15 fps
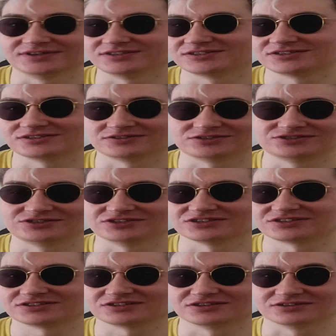it's
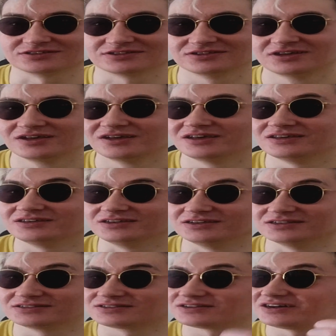just not,
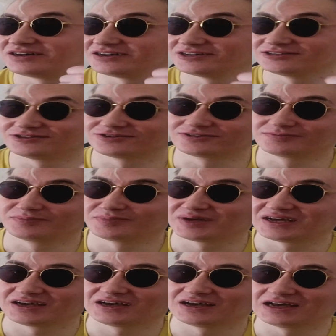he's either
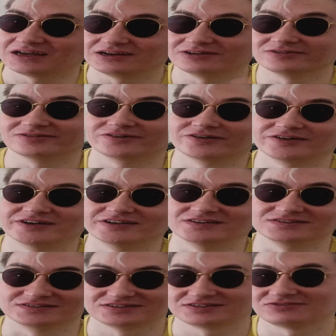mad or
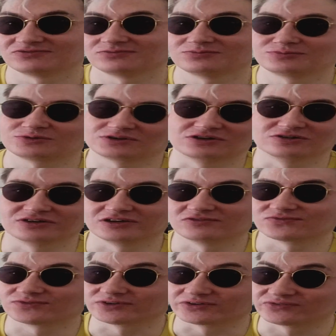he's
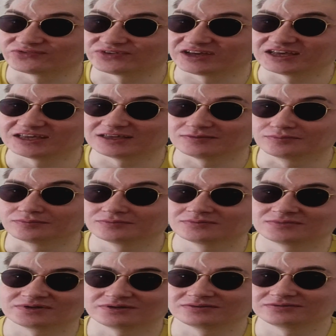going for fame,
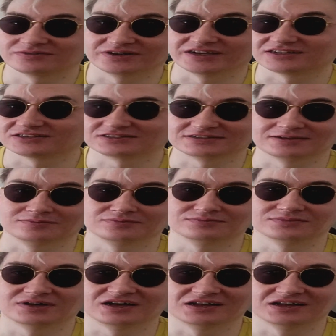like some